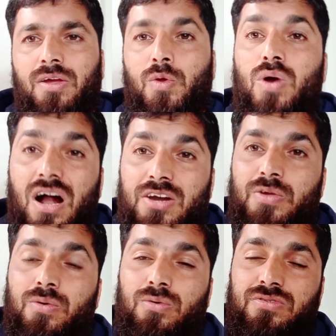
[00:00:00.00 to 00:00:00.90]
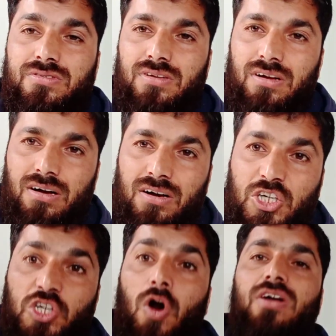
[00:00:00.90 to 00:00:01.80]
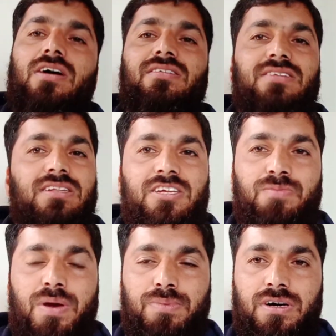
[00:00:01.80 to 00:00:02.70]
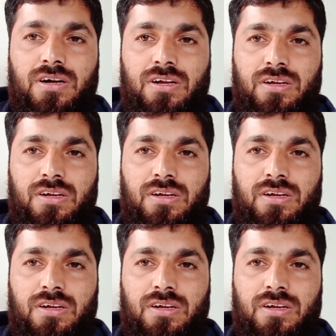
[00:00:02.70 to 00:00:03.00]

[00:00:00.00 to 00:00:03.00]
you can't use shortcuts in this paper.